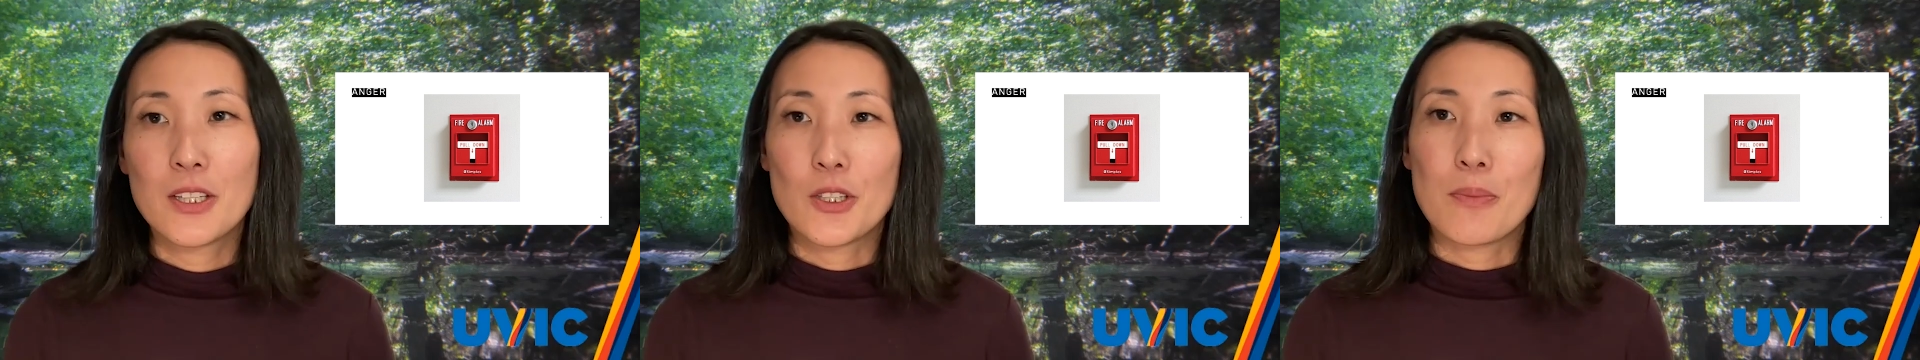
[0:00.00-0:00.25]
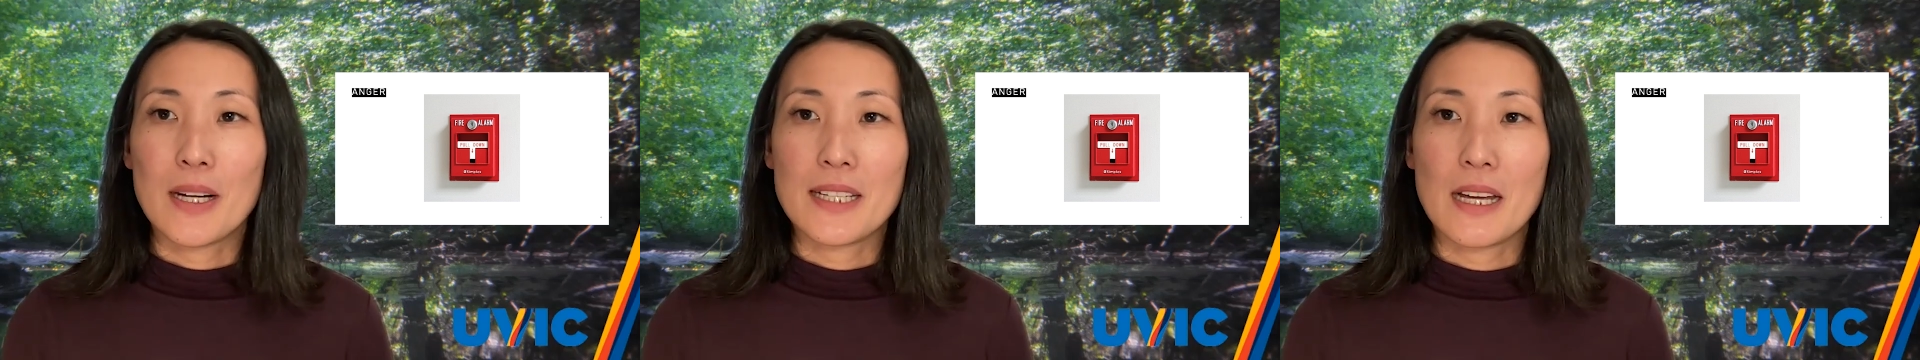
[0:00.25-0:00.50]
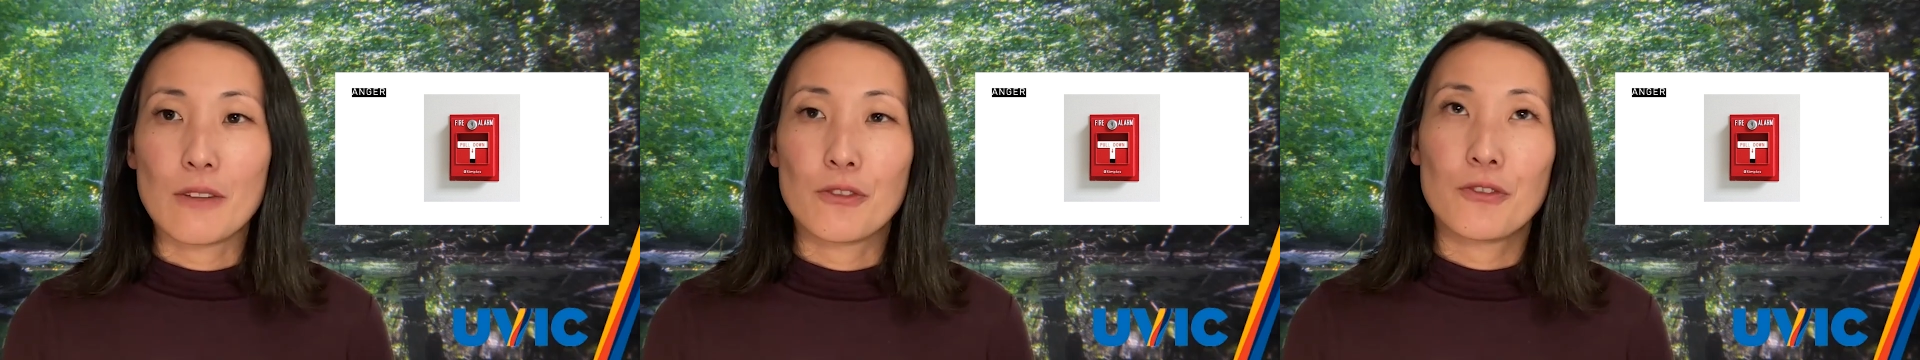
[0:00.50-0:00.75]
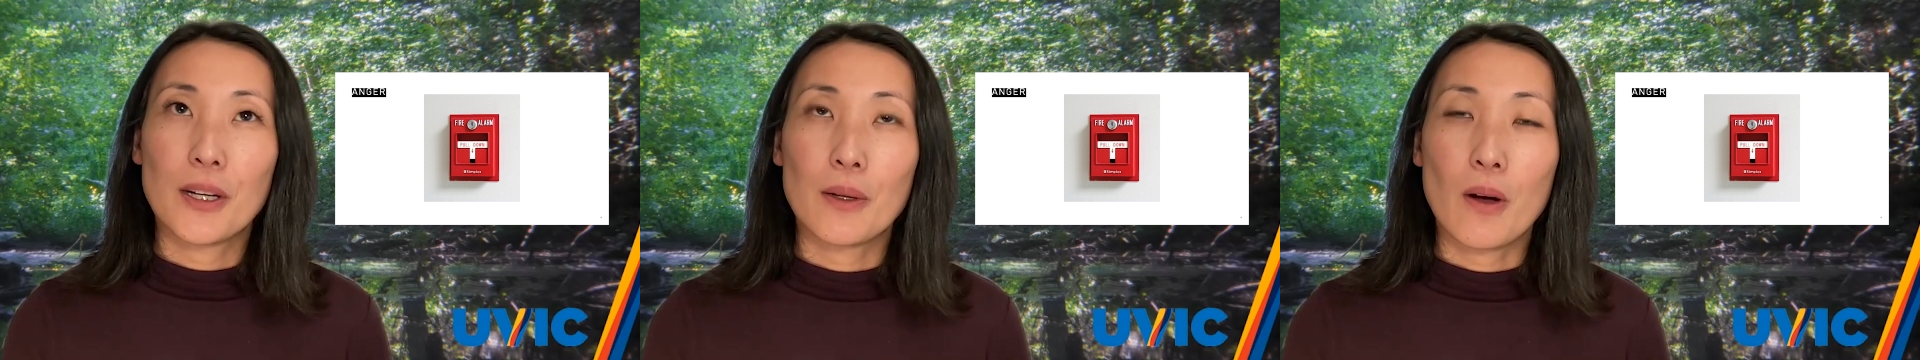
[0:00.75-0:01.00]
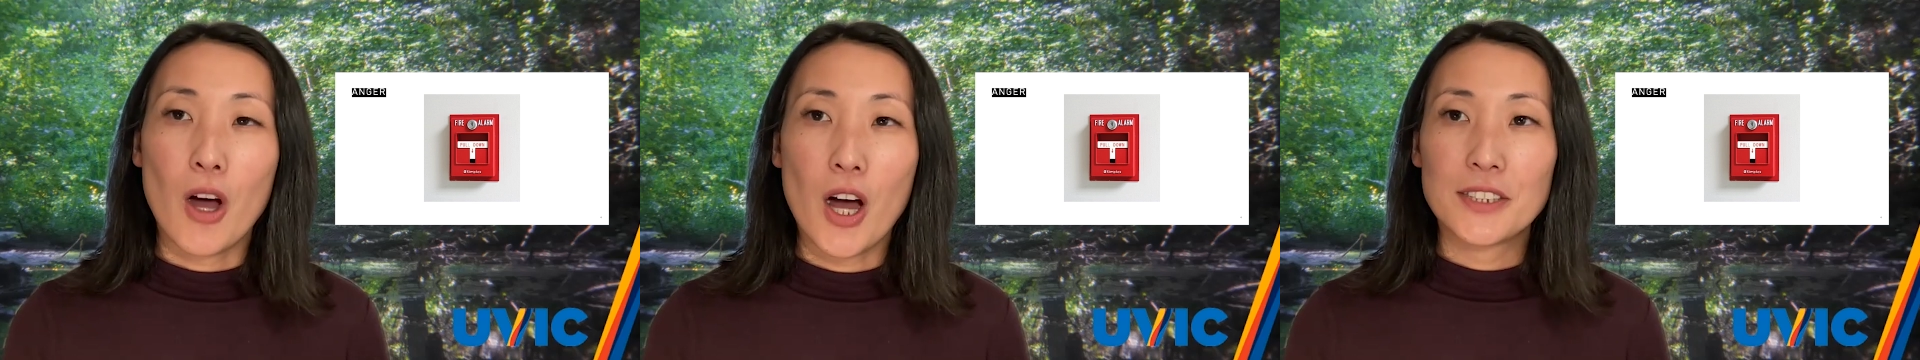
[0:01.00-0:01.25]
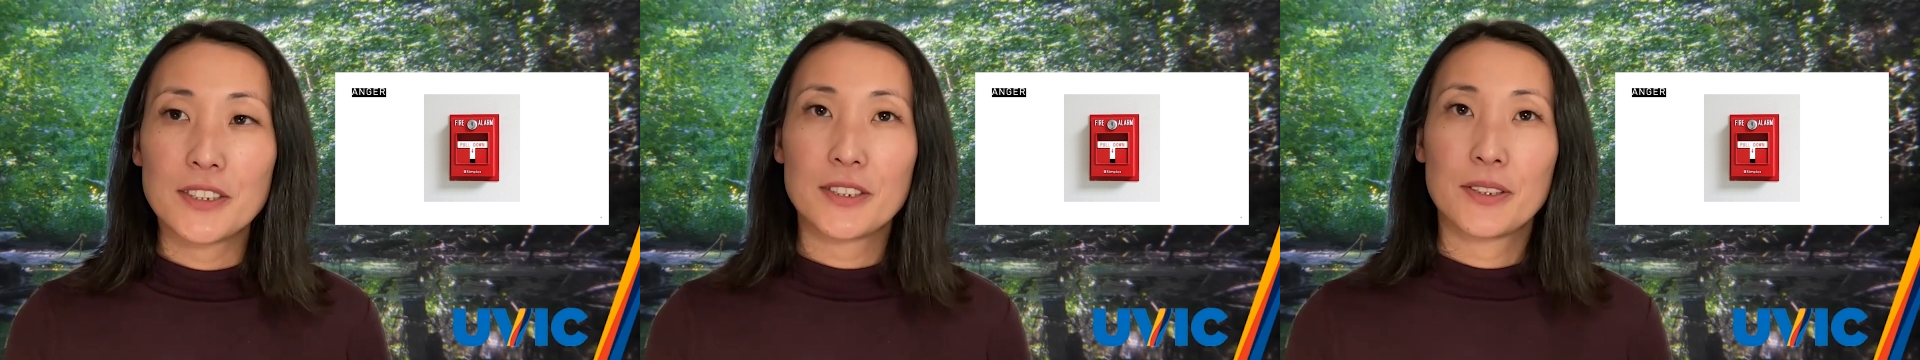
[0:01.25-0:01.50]
You might have felt
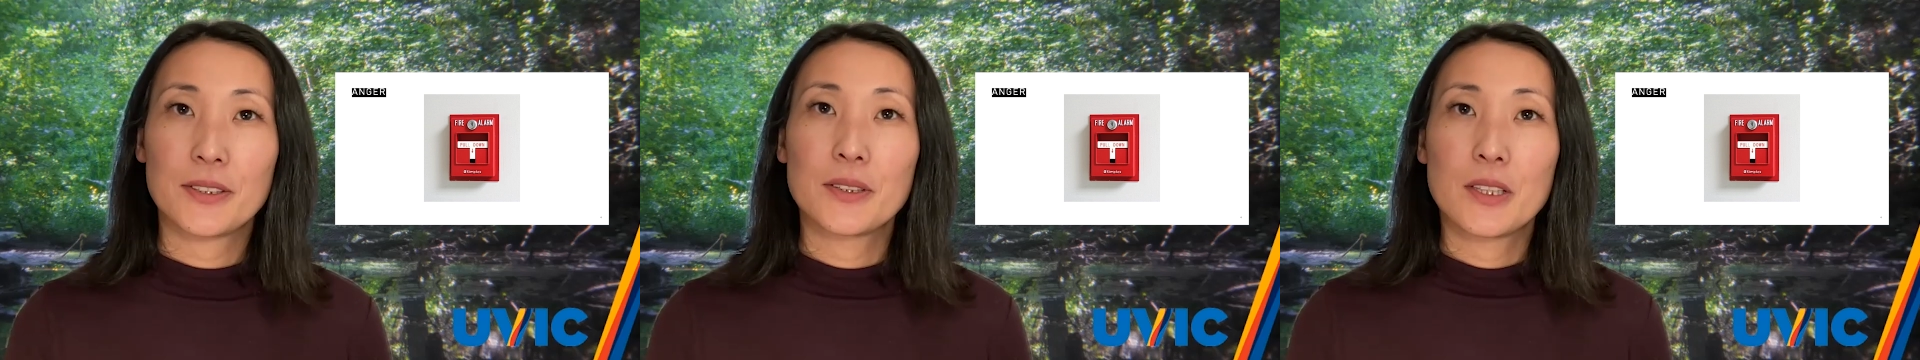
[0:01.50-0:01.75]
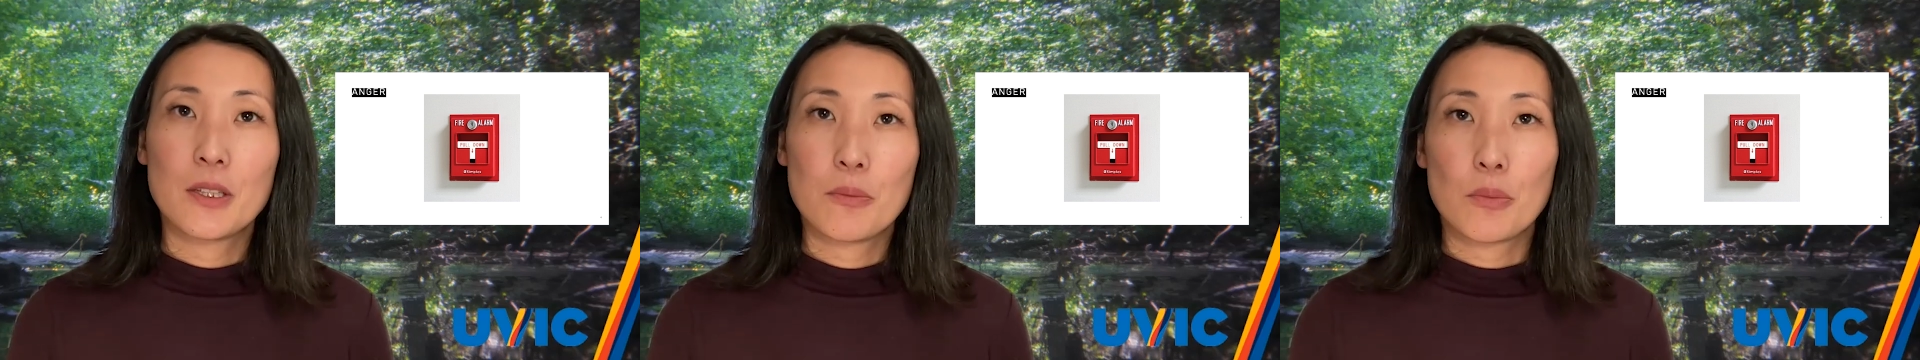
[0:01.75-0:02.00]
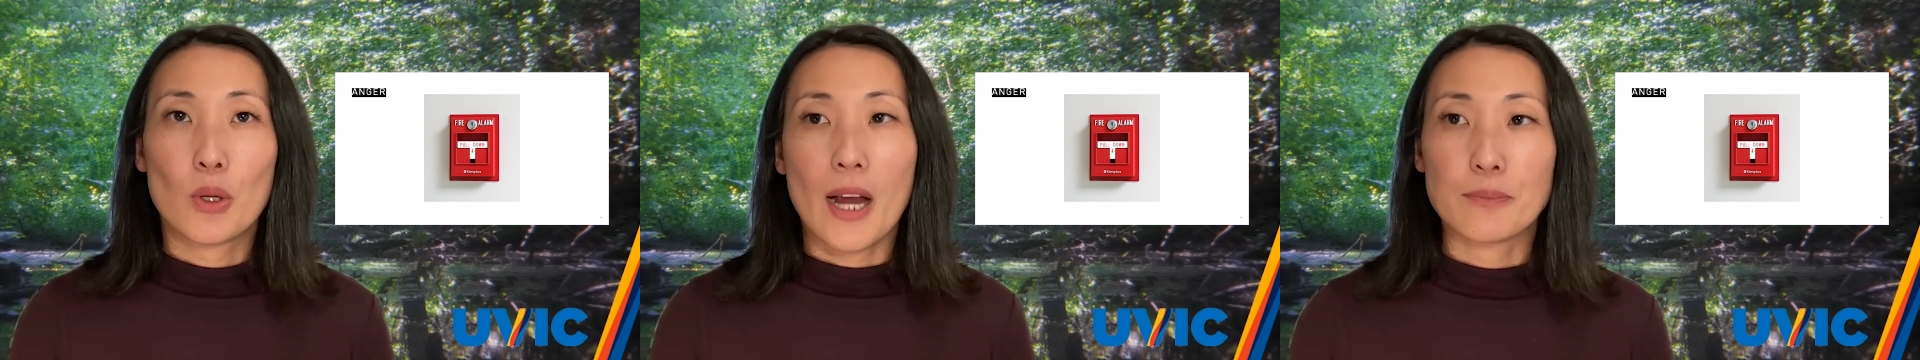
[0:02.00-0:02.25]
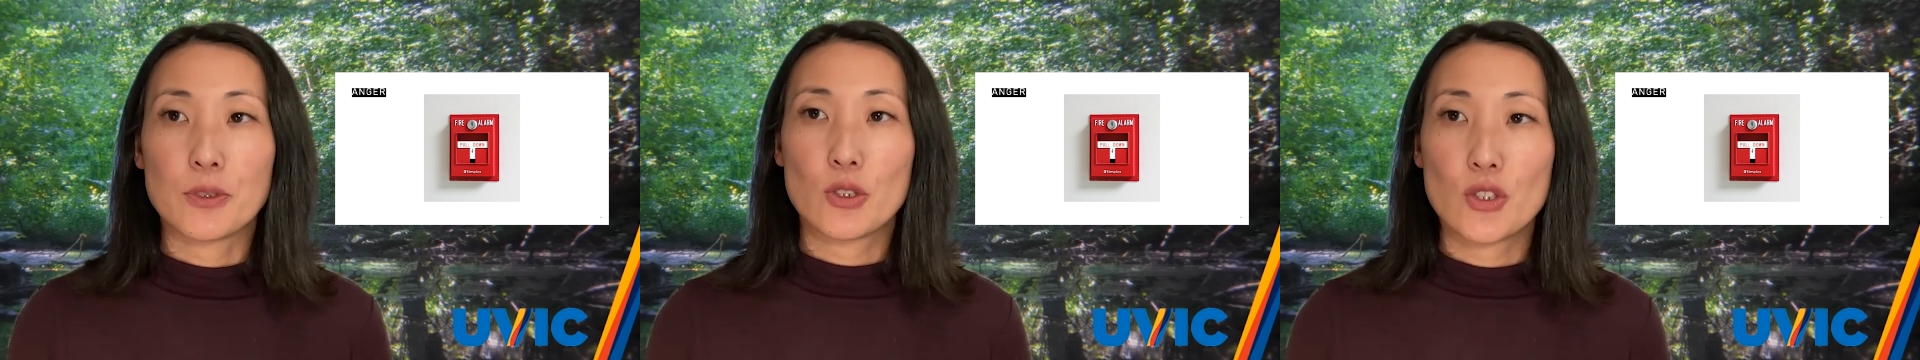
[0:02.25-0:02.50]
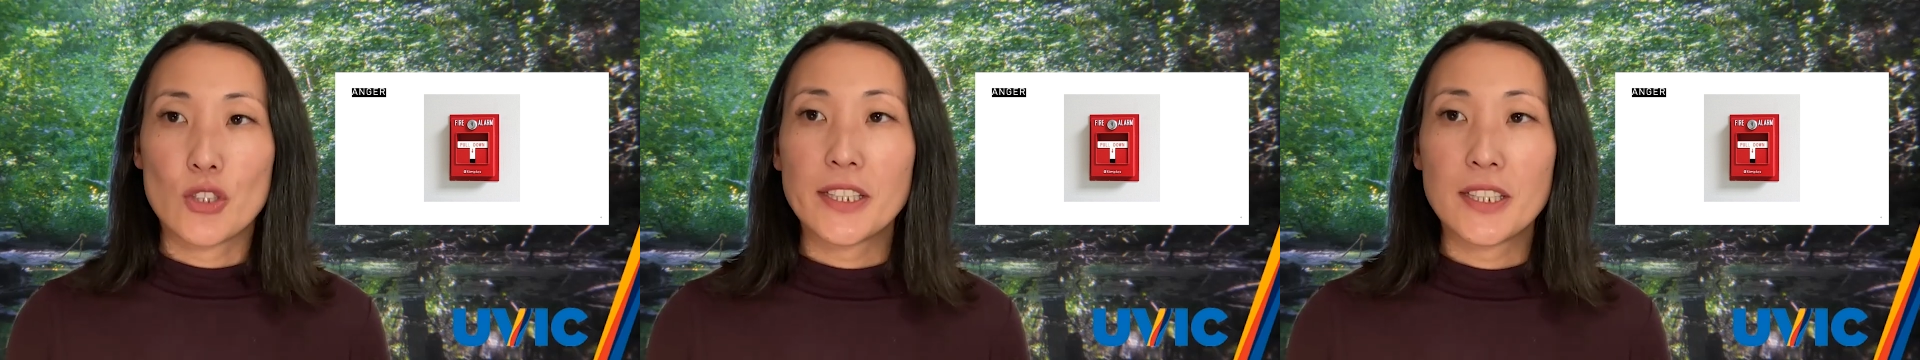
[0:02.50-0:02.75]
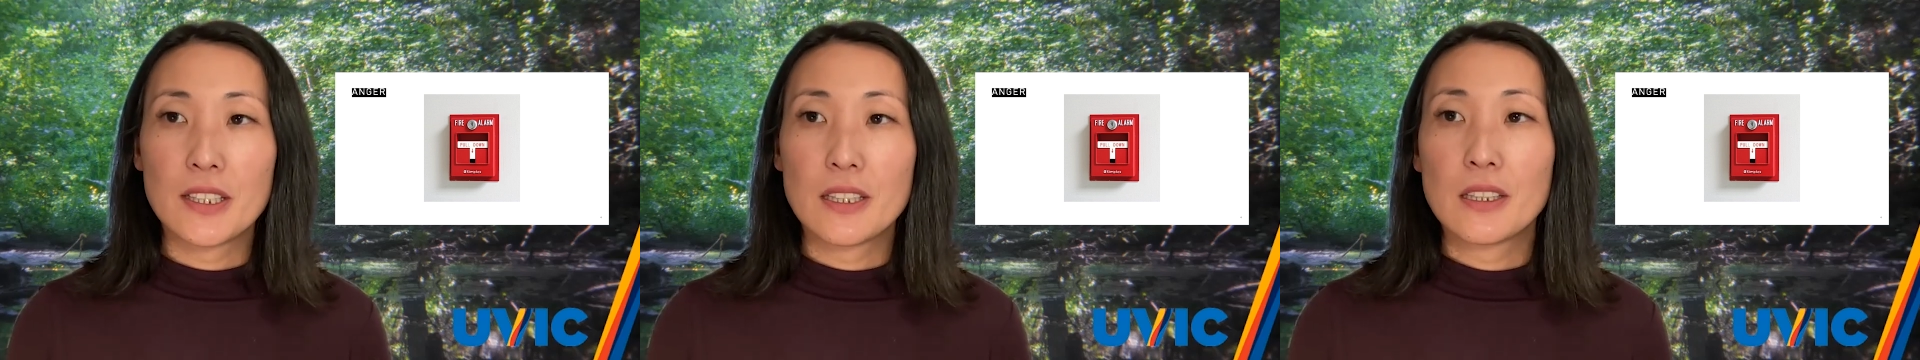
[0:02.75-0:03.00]
hot, perhaps
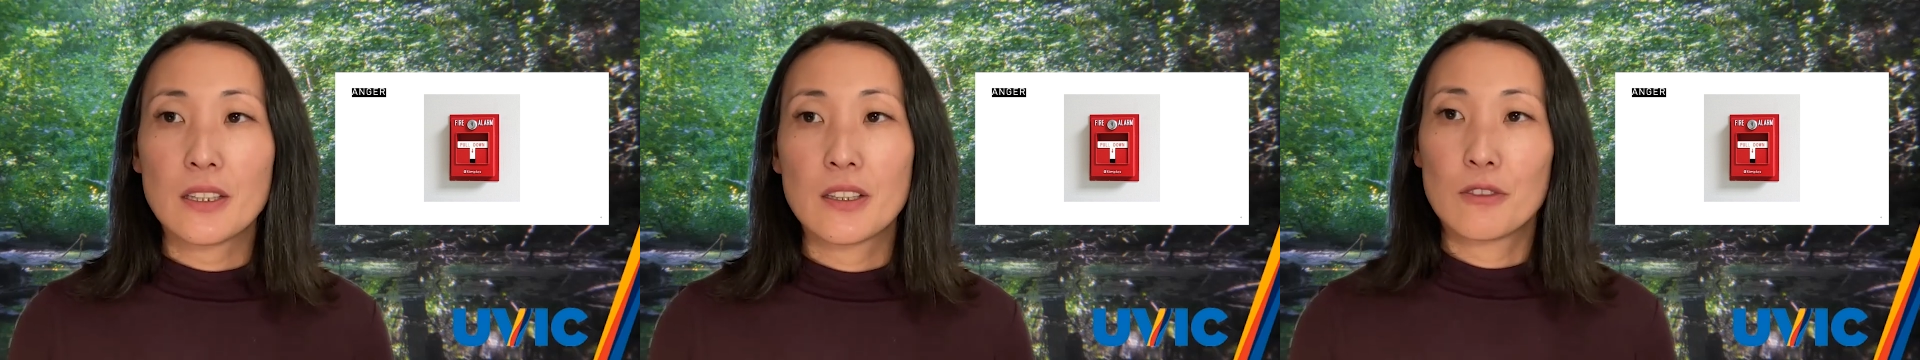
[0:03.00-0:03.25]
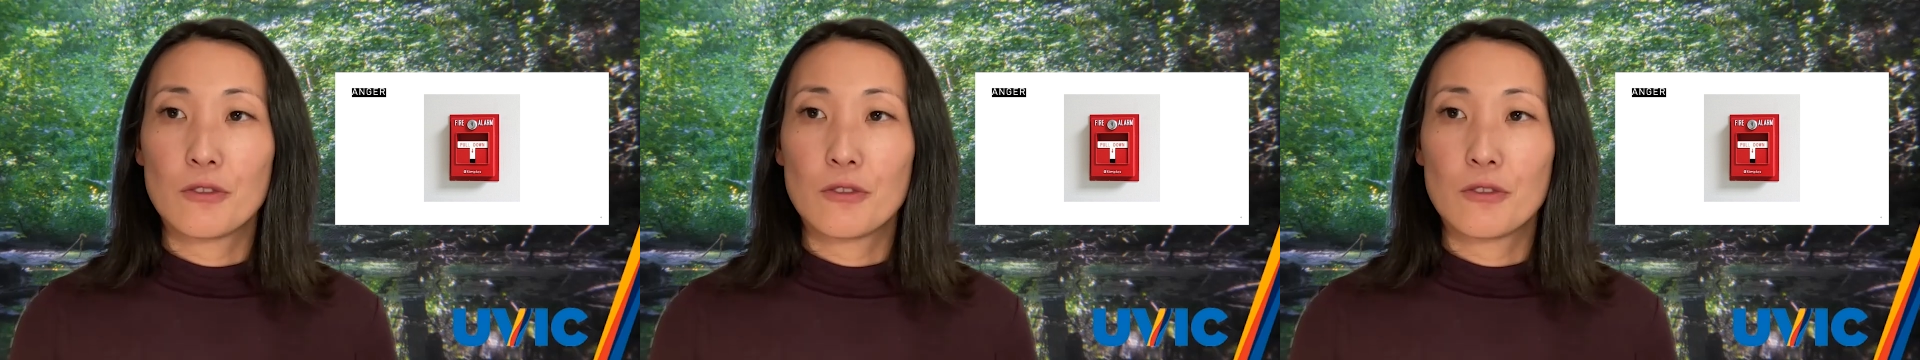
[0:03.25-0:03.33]
shaky,